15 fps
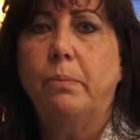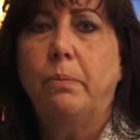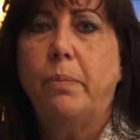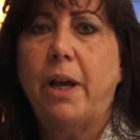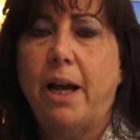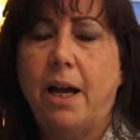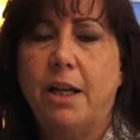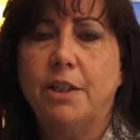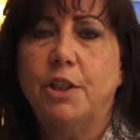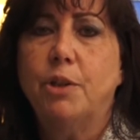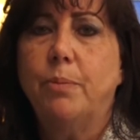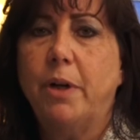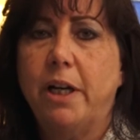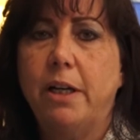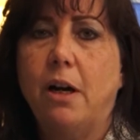passed
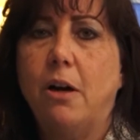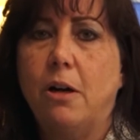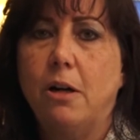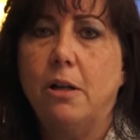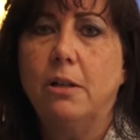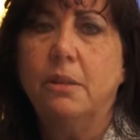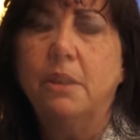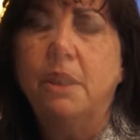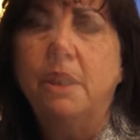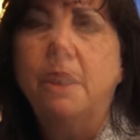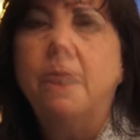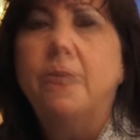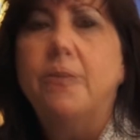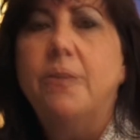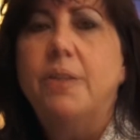by all.
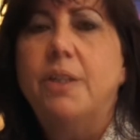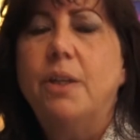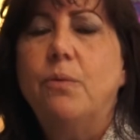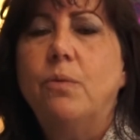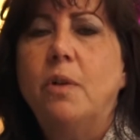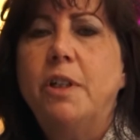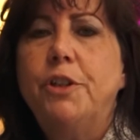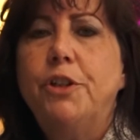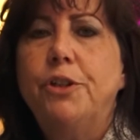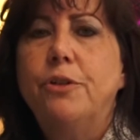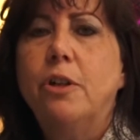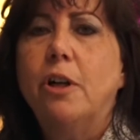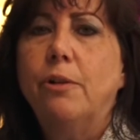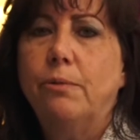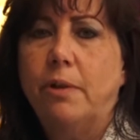So once you
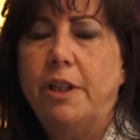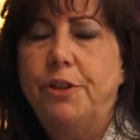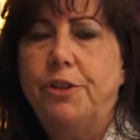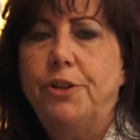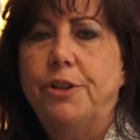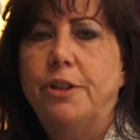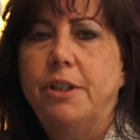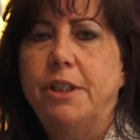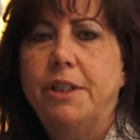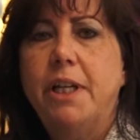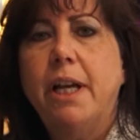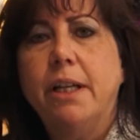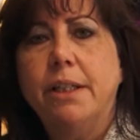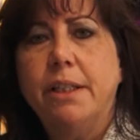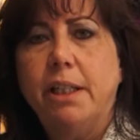are a registered
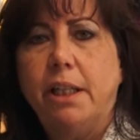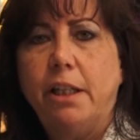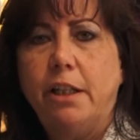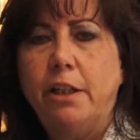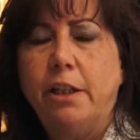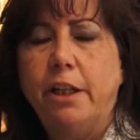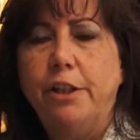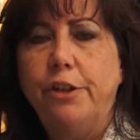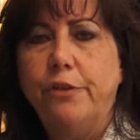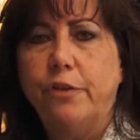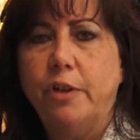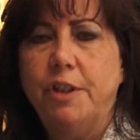attendee and you've